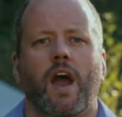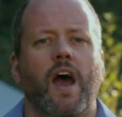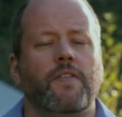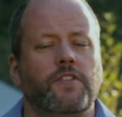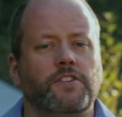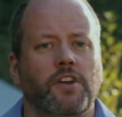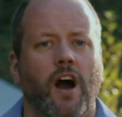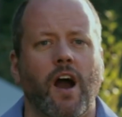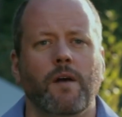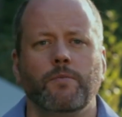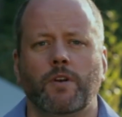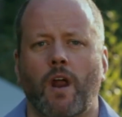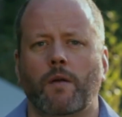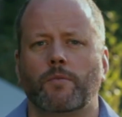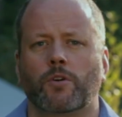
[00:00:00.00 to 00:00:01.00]
At the time
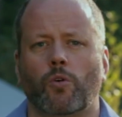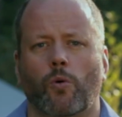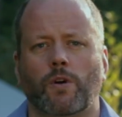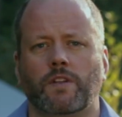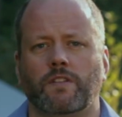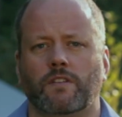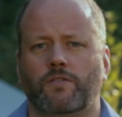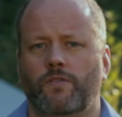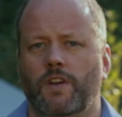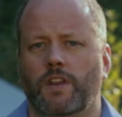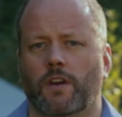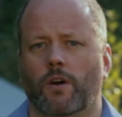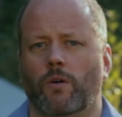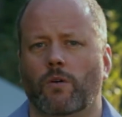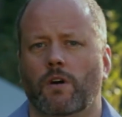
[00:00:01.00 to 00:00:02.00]
that I'm recording this
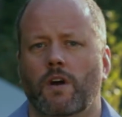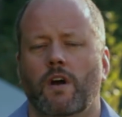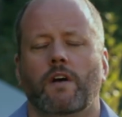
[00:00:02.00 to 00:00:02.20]
video,